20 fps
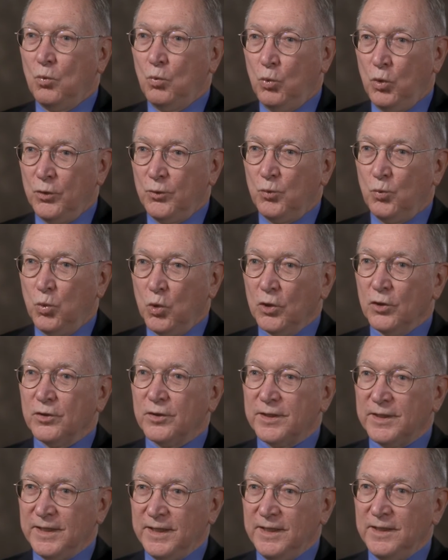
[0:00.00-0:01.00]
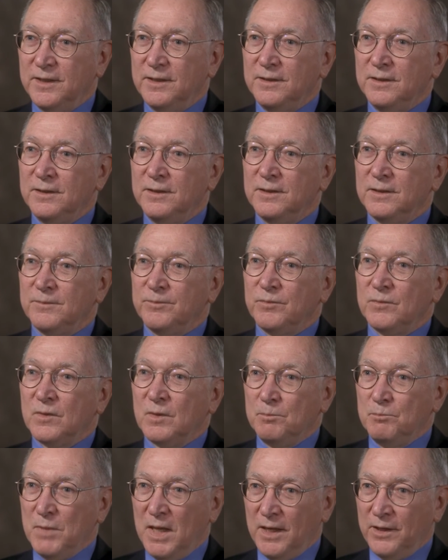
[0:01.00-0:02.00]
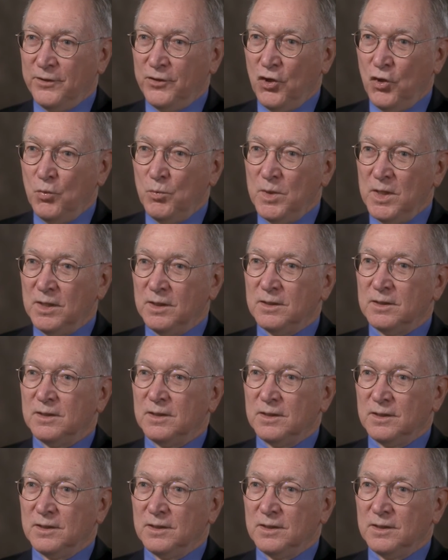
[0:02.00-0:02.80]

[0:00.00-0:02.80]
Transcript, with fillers: would work in melanoma,